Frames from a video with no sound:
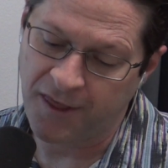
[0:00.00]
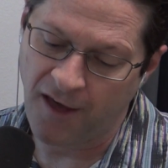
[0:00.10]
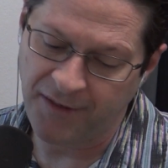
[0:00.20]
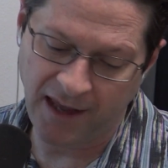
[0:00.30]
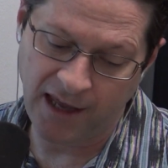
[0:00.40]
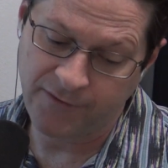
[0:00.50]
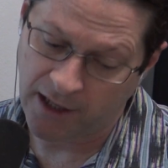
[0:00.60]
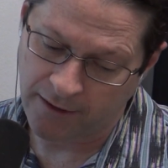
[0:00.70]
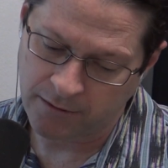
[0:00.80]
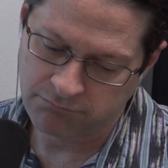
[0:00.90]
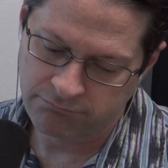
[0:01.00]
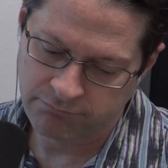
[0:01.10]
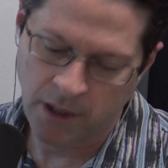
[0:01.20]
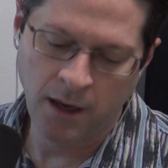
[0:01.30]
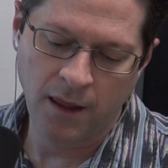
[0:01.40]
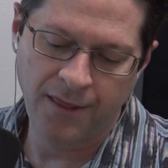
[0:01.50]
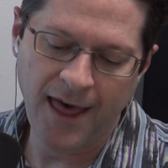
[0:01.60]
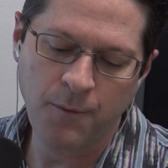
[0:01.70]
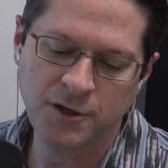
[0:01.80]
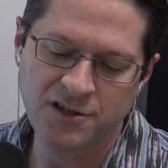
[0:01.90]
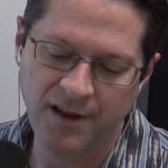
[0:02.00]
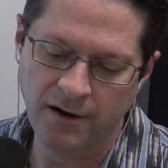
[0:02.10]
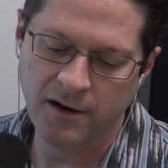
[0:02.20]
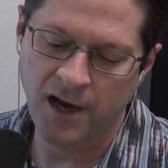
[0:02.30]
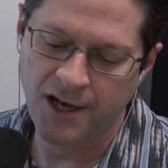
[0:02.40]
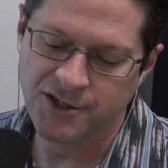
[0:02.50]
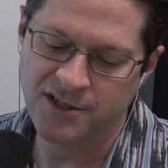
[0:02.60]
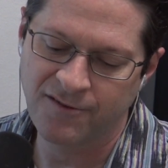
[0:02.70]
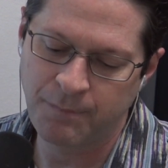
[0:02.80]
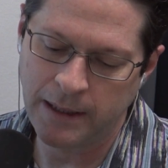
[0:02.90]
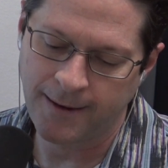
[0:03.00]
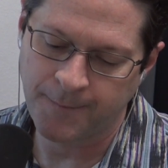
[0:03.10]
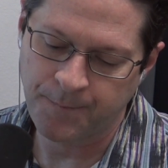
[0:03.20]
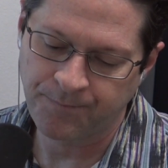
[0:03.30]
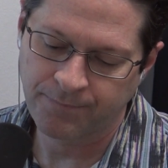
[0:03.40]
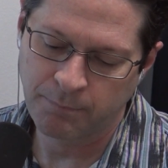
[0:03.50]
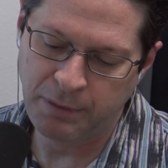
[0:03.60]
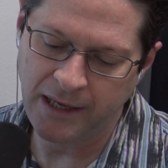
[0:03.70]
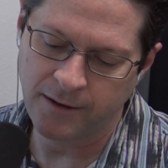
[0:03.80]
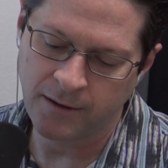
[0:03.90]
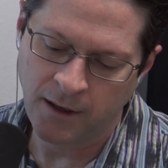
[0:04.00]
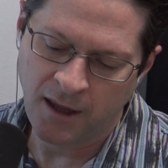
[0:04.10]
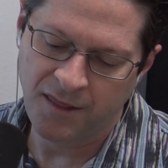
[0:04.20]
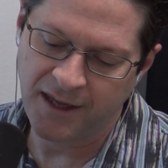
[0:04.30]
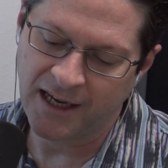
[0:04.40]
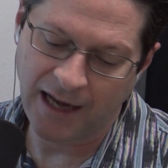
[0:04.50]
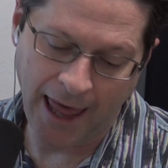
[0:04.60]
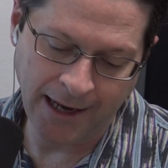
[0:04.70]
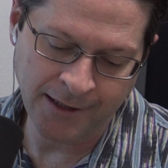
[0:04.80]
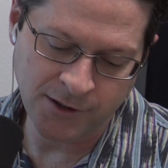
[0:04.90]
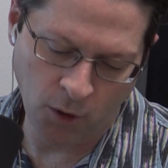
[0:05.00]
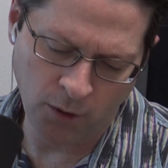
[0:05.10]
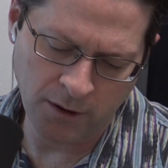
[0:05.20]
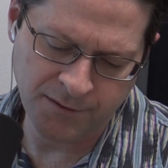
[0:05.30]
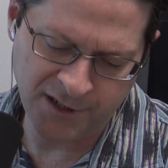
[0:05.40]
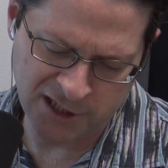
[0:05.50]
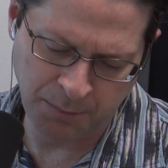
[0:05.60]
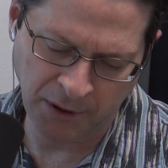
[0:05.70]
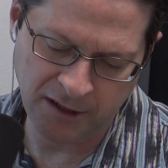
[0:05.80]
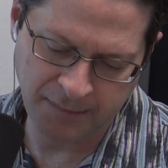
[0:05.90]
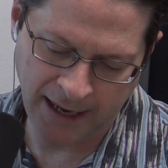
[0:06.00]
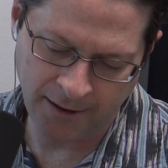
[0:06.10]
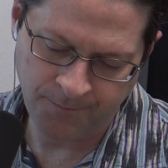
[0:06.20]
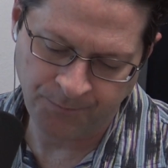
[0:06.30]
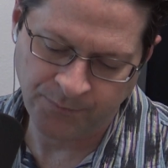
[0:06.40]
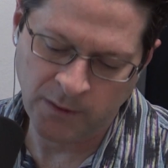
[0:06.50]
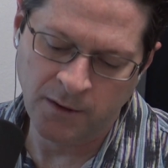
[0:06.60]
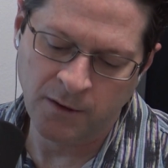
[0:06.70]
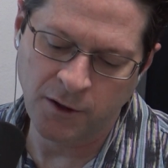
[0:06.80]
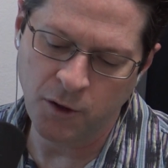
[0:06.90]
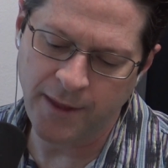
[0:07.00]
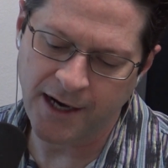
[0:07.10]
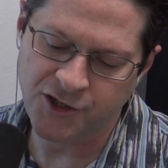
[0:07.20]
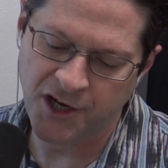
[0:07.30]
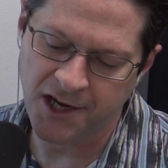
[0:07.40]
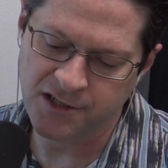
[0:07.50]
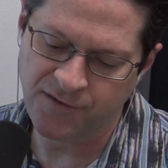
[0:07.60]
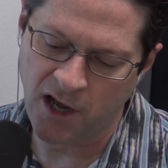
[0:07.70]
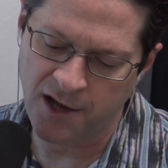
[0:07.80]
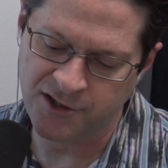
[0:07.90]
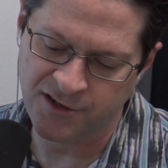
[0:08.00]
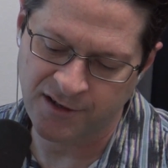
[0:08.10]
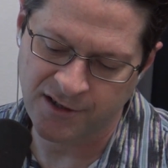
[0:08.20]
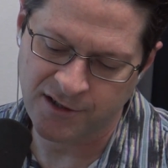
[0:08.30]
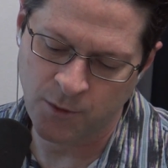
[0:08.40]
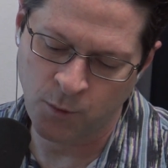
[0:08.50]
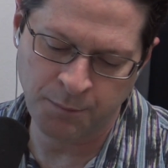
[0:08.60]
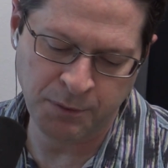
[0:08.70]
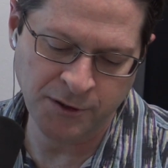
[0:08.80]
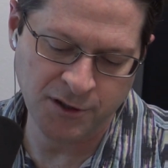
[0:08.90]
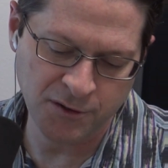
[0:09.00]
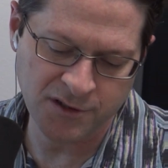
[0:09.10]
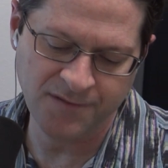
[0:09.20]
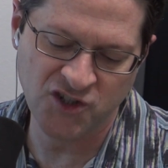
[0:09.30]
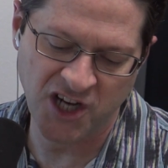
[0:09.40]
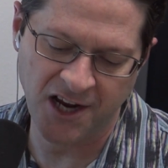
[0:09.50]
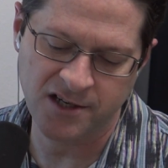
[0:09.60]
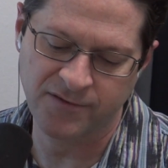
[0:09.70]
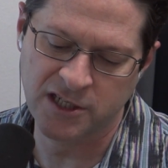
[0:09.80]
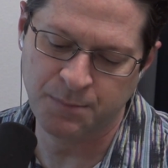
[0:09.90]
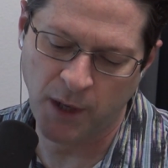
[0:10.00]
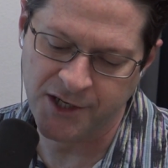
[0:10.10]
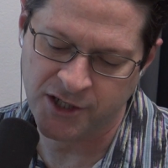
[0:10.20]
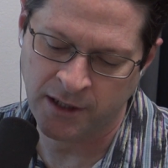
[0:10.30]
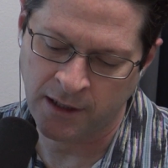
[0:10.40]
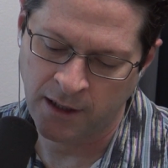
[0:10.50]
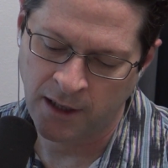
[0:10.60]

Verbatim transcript: without the aid of another, that which they are conscious of being. Peter, the enlightened or disciplined man, knew that a change of consciousness would produce a change of expression.